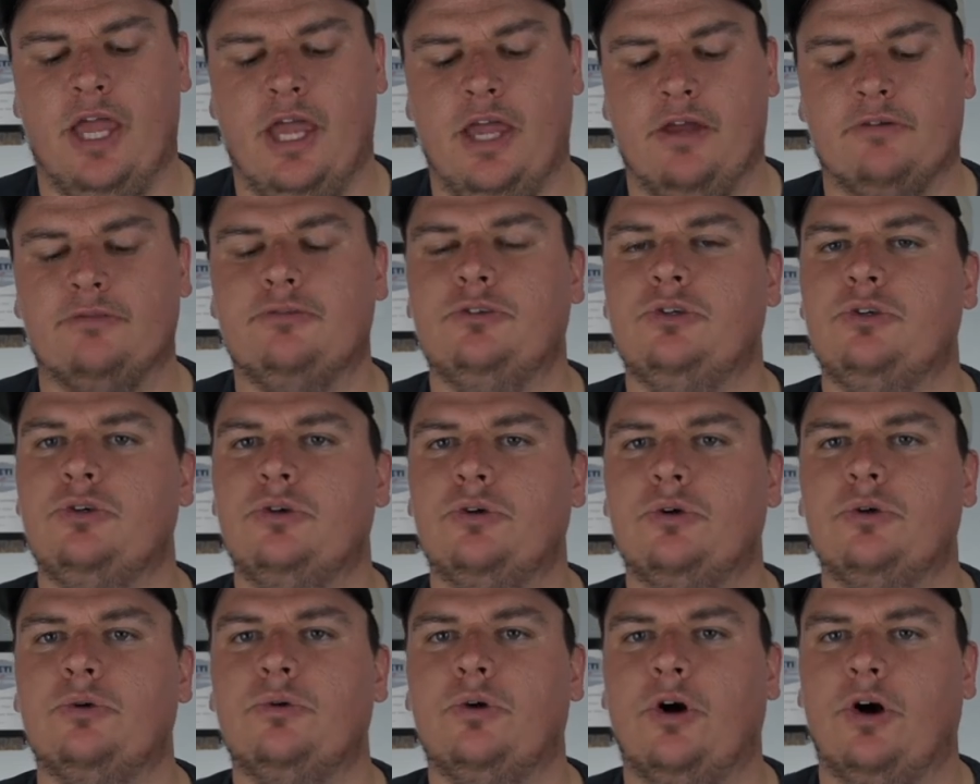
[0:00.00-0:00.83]
If
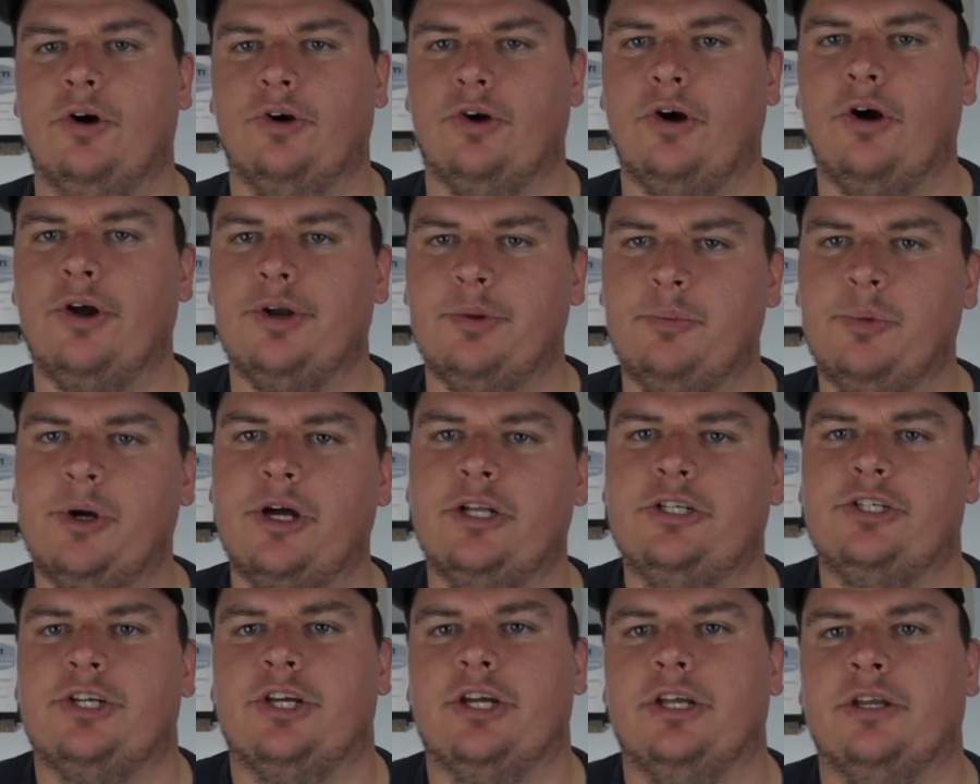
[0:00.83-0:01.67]
you are on a
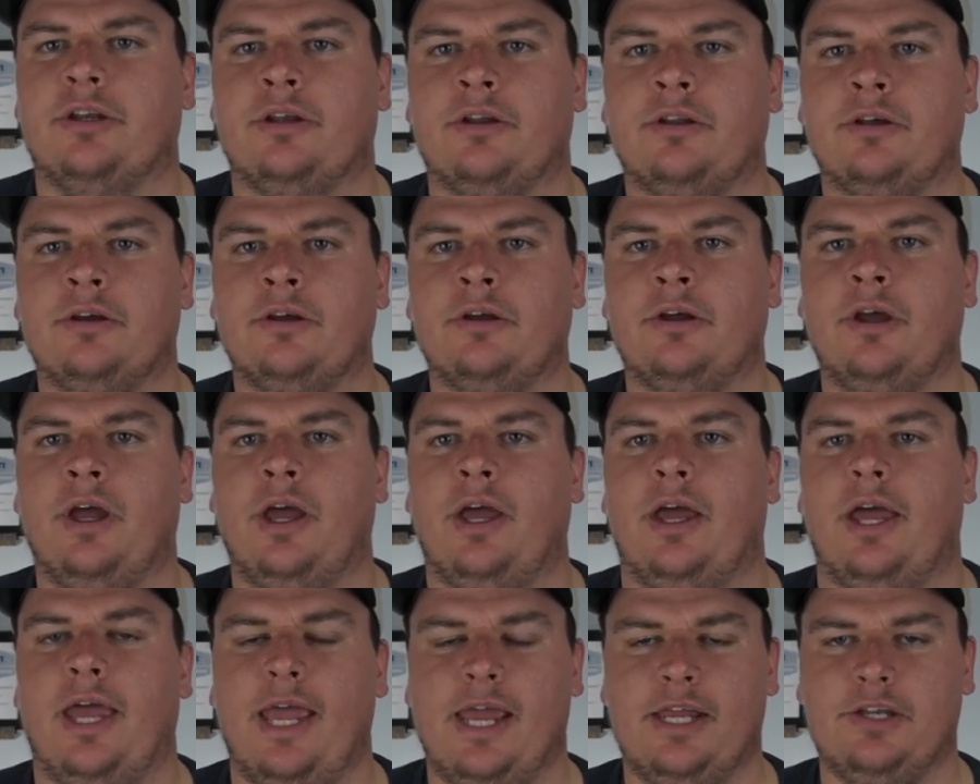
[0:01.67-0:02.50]
budget
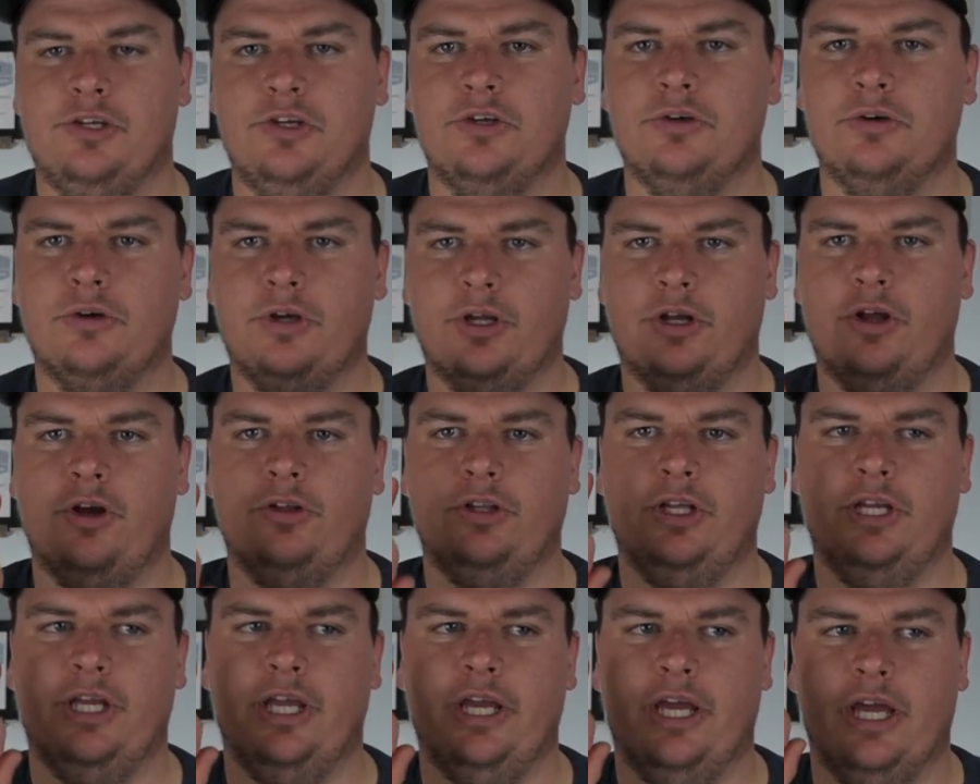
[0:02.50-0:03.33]
and you can
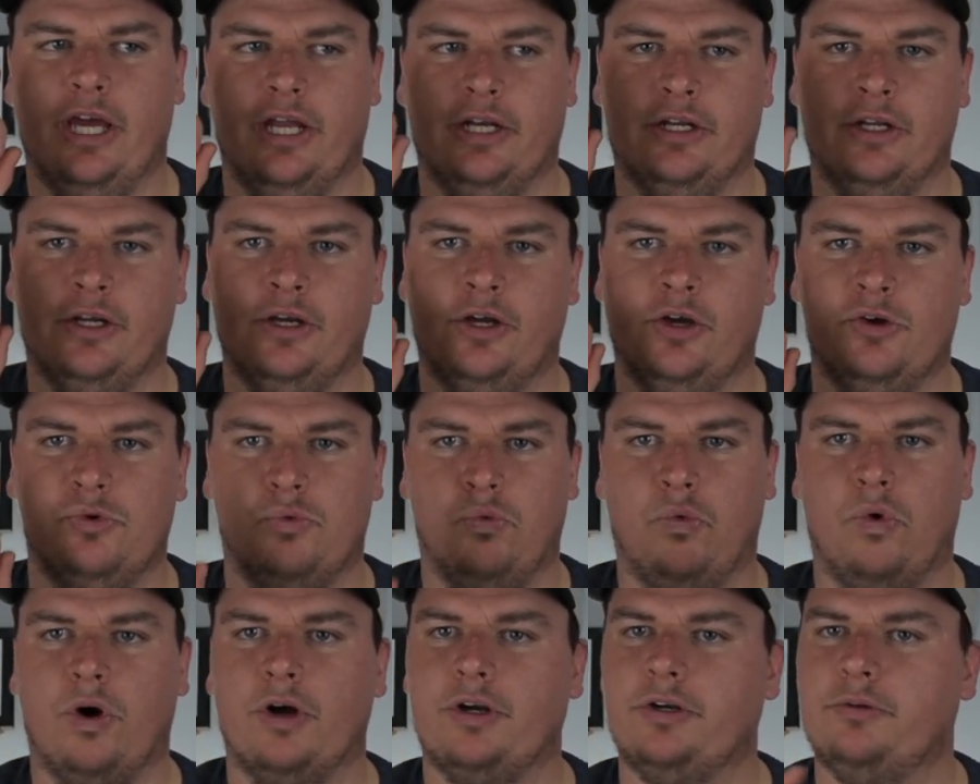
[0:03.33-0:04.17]
only get
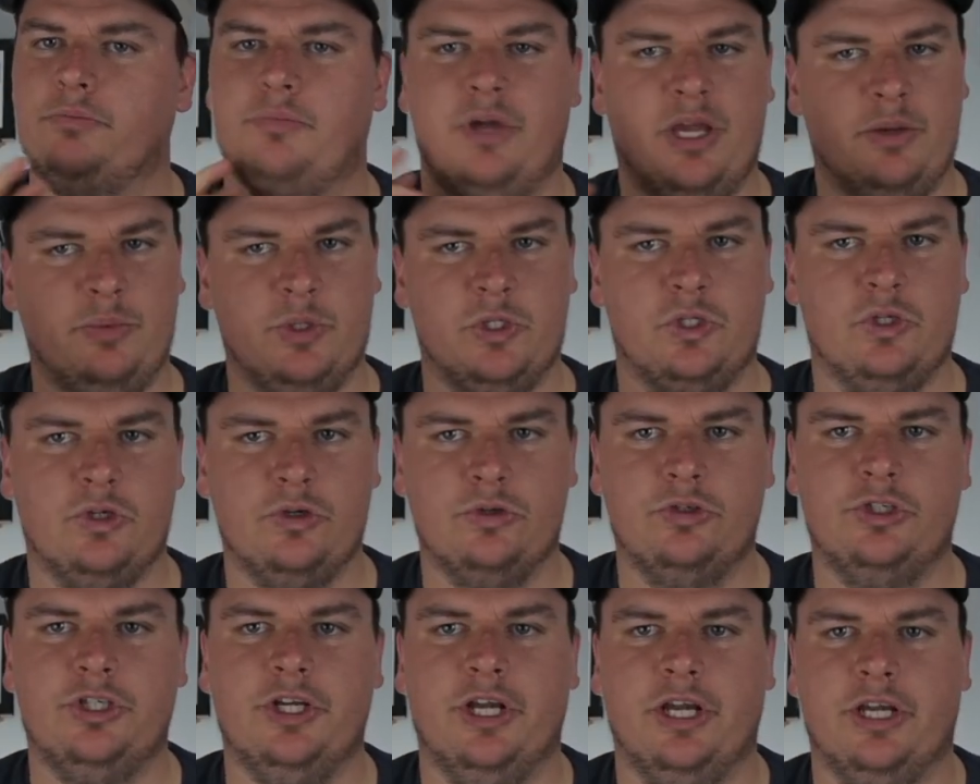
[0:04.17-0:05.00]
one, maybe two
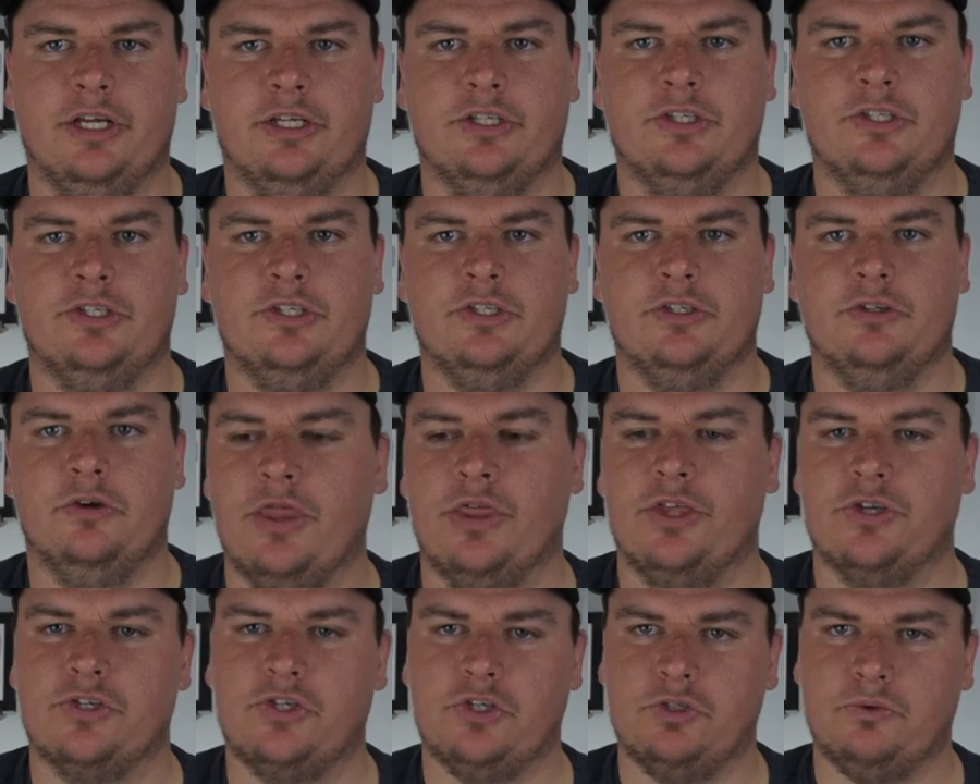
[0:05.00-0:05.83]
jigs,
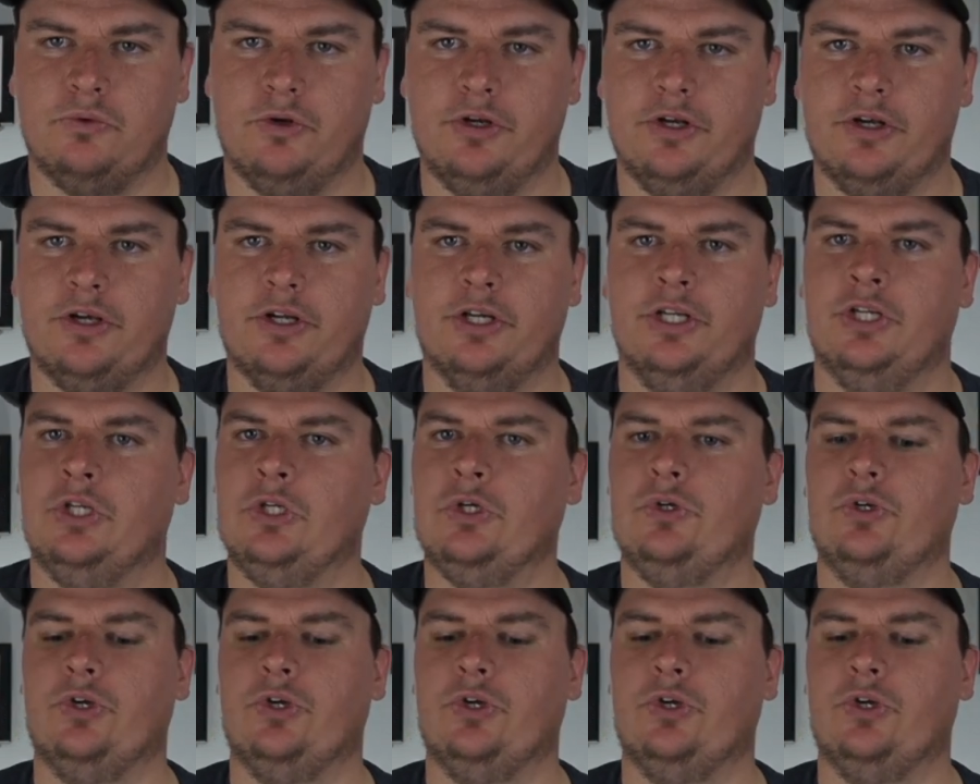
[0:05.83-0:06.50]
this is what you're gonna do.